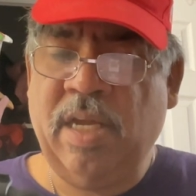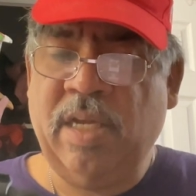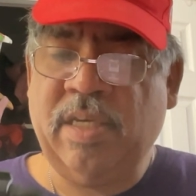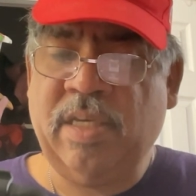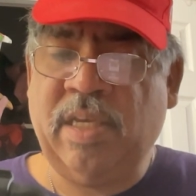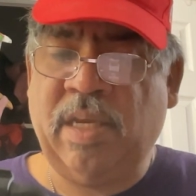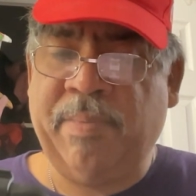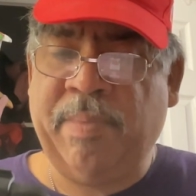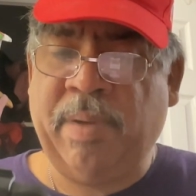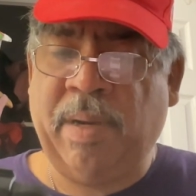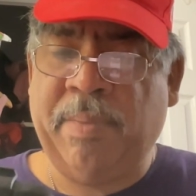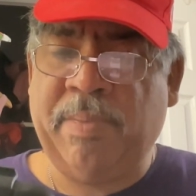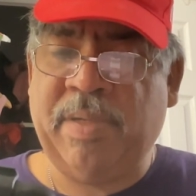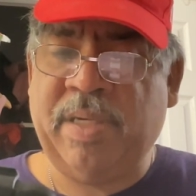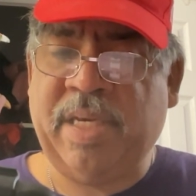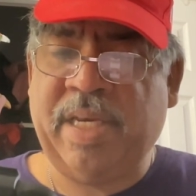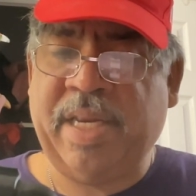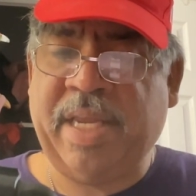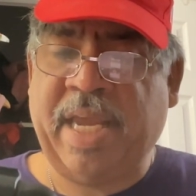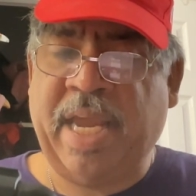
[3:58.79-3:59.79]
Some members
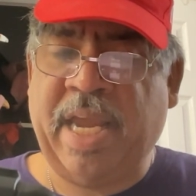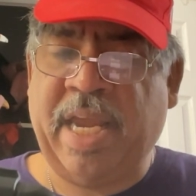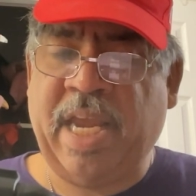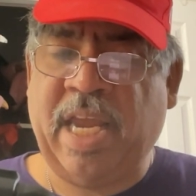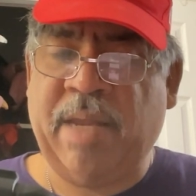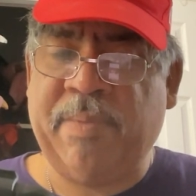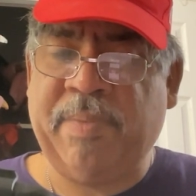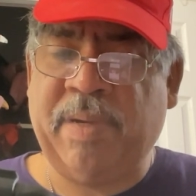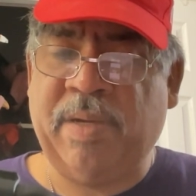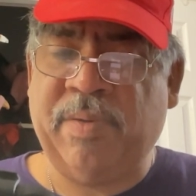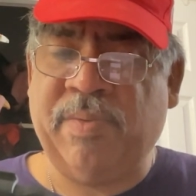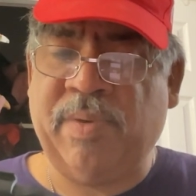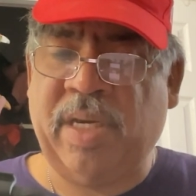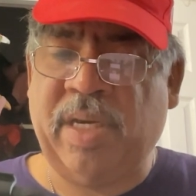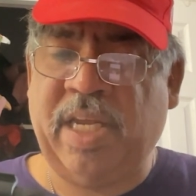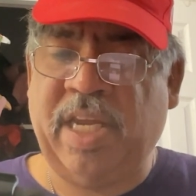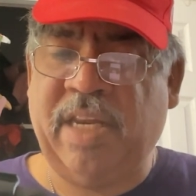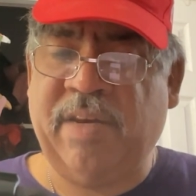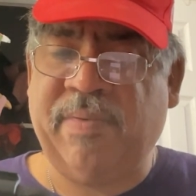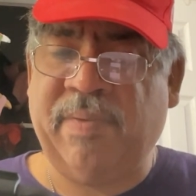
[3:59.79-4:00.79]
of the gang had been
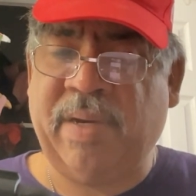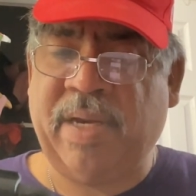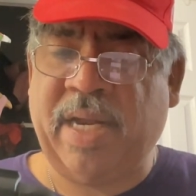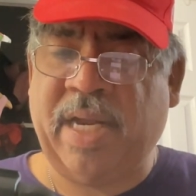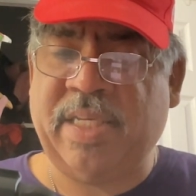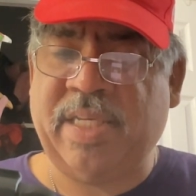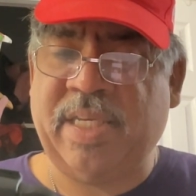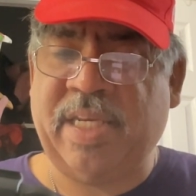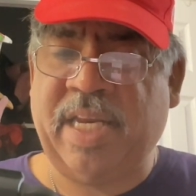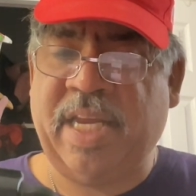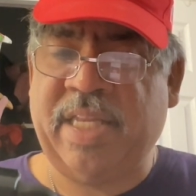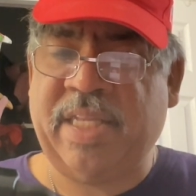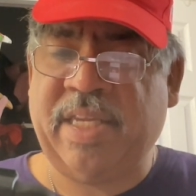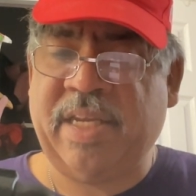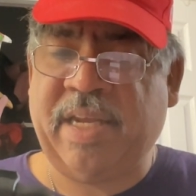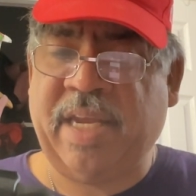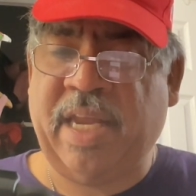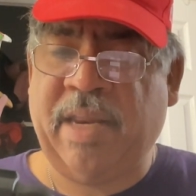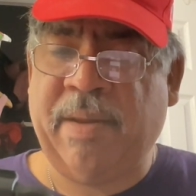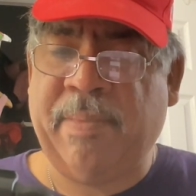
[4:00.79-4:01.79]
released from custody if
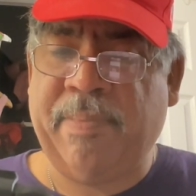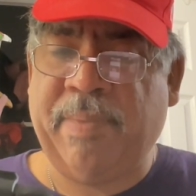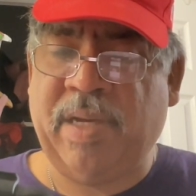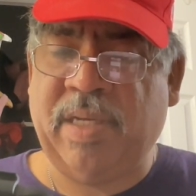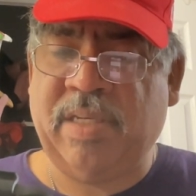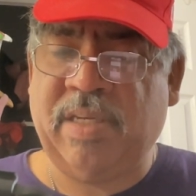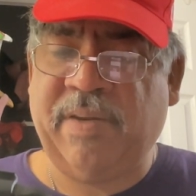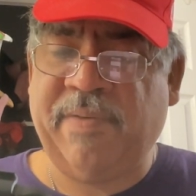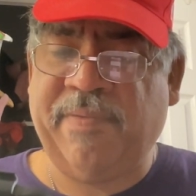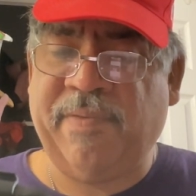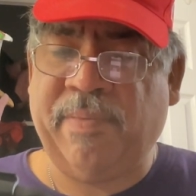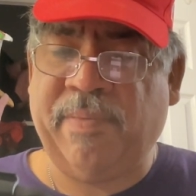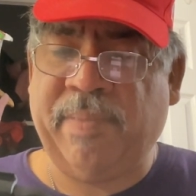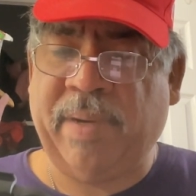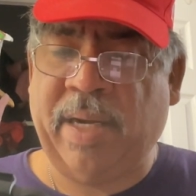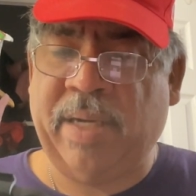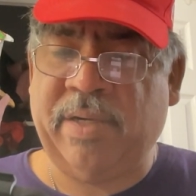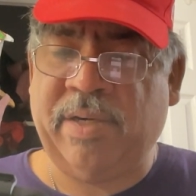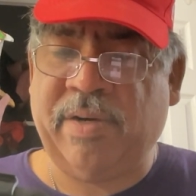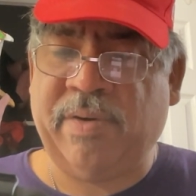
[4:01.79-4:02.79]
the gang busted for minor